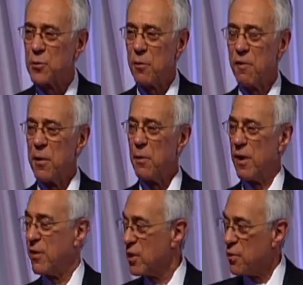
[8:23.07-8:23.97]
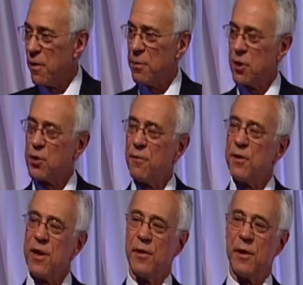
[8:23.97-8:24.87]
things are very much
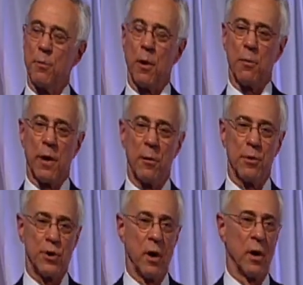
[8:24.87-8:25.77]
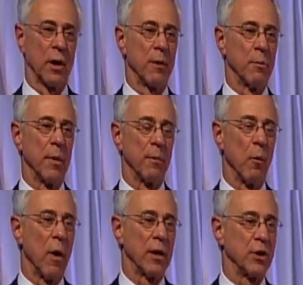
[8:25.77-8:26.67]
different now than they were when I was young. I
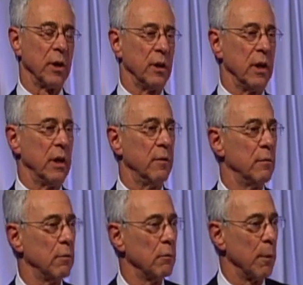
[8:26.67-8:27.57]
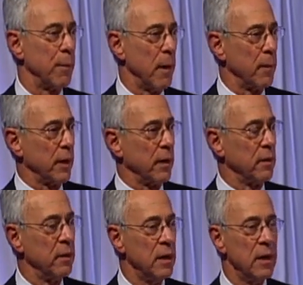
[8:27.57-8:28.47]
remember watching the
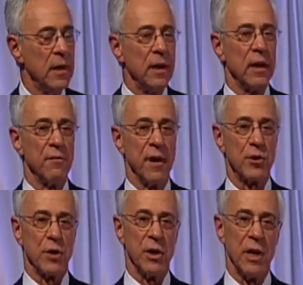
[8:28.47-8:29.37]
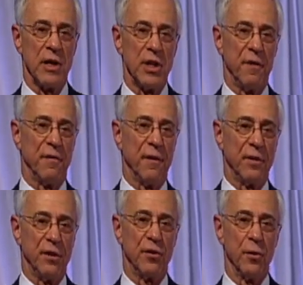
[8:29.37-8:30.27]
Republican convention in
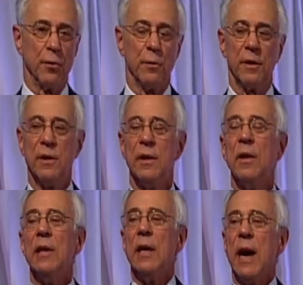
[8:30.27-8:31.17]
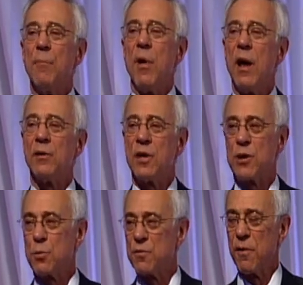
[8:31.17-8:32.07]
1952, and
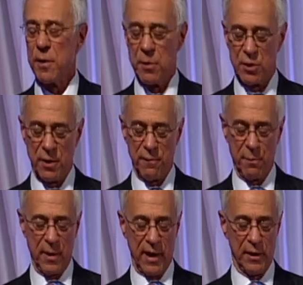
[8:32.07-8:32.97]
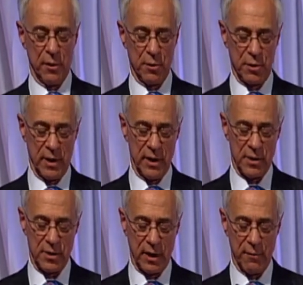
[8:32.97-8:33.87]
politics was very much different back in those
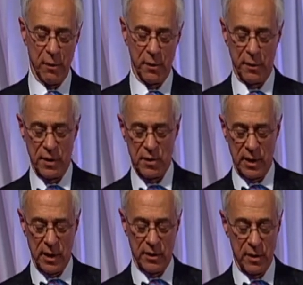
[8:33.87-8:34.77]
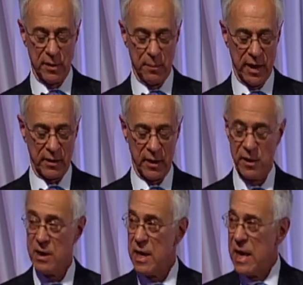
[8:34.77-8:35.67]
days. Think of all the things that got done
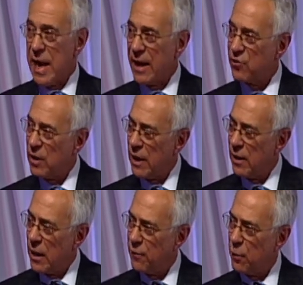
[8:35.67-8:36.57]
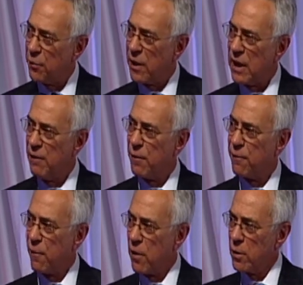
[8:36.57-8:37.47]
back then. If you think
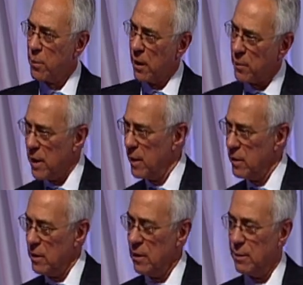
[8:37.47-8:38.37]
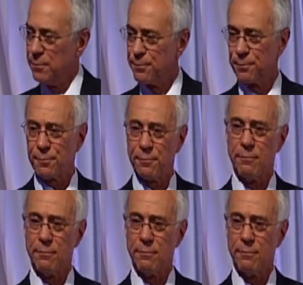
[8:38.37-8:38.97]
even farther back, we had the